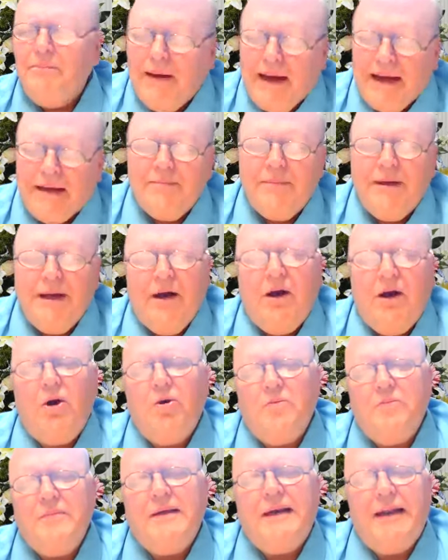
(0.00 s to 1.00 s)
Make me a
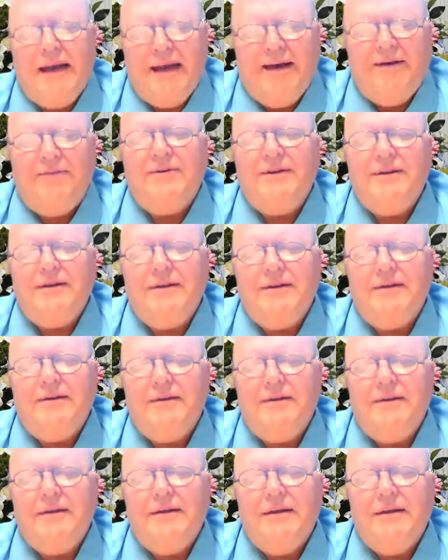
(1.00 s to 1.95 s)
home in heaven.